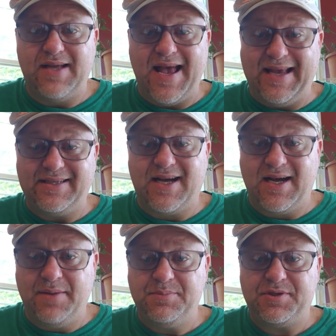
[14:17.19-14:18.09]
8
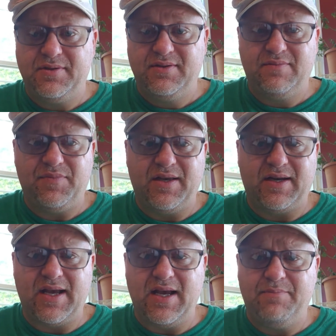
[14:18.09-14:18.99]
times in a
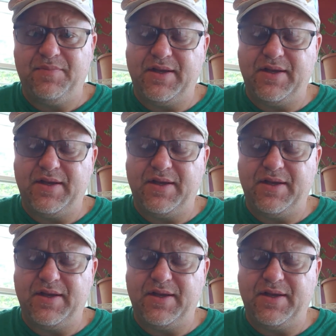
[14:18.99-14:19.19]
game.